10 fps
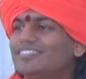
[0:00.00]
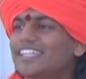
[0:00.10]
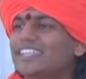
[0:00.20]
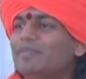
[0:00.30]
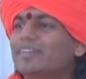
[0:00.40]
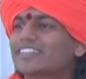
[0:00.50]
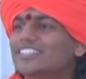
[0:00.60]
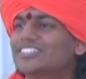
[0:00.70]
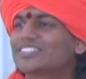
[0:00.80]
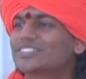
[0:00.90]
That time
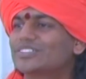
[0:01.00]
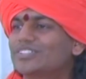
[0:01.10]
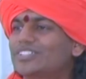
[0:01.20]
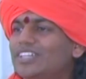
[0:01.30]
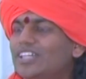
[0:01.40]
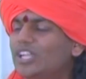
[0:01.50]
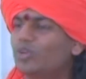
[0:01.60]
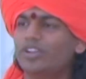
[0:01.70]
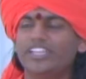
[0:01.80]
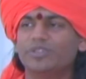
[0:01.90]
unclutch.
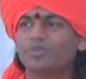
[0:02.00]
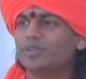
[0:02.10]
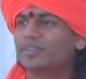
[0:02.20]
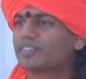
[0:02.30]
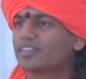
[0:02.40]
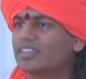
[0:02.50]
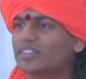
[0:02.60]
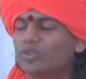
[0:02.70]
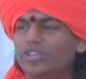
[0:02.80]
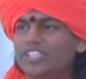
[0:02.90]
No need to be,
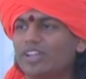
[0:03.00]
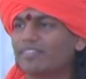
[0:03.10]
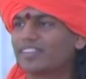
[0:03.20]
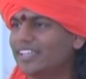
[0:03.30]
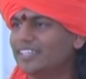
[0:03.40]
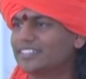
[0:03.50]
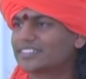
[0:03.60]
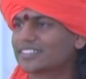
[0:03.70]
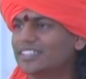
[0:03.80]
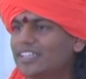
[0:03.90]
no need to have
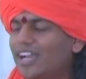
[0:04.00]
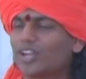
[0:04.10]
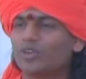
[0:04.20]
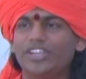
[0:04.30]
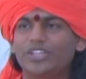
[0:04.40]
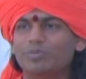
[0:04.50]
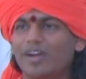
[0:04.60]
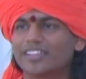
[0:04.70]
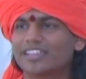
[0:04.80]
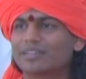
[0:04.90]
guilt, or no need to
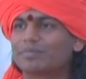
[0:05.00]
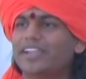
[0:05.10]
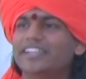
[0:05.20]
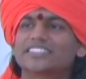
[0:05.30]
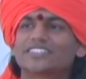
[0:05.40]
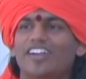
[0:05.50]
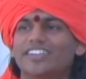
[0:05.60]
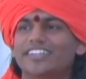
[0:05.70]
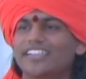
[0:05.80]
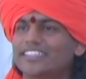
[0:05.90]
bother, mind has
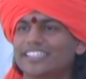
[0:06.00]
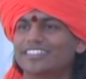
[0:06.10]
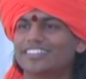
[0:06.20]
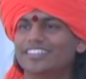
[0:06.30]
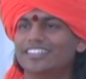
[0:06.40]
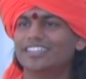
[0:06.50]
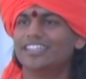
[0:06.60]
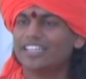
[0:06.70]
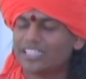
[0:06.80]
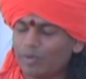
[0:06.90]
wandered, nothing.
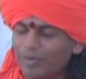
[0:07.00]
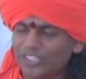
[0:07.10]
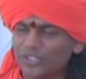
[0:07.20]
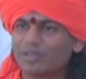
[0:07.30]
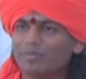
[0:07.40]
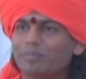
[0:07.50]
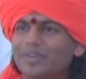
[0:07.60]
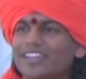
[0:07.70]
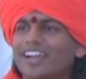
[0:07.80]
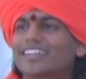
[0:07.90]
The moment you
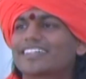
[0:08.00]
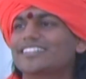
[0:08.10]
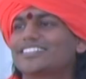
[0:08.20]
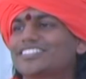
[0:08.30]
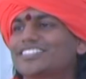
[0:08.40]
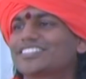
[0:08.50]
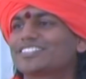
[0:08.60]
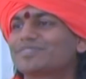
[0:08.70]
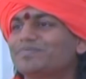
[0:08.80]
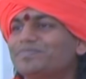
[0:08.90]
remember,
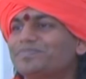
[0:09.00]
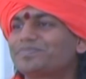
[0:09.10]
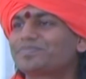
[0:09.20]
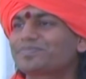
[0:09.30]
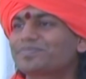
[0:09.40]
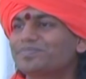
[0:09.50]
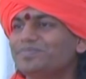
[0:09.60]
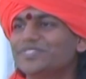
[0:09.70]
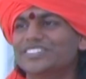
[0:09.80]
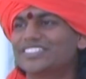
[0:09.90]
unclutch.
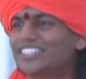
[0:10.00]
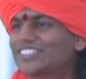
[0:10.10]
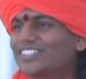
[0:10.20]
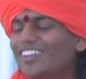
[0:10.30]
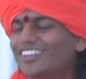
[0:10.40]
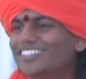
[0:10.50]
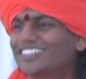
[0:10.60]
That's all.